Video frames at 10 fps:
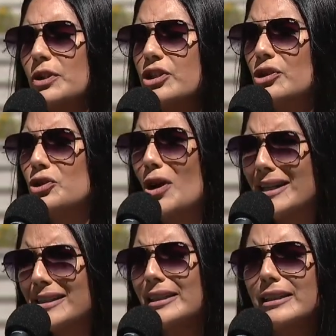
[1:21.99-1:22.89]
which
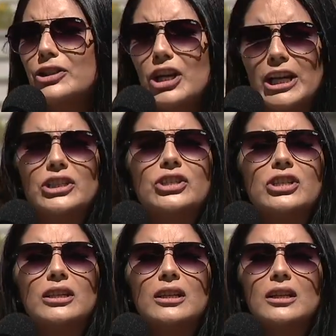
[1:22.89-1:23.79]
drastically changed
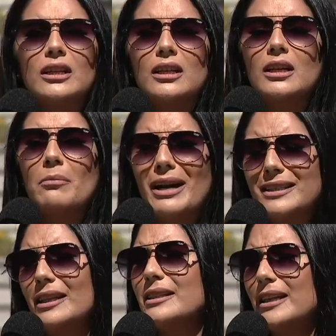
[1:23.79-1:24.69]
my
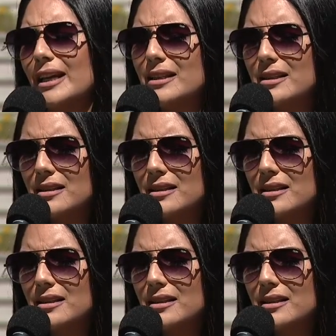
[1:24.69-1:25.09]
son's case.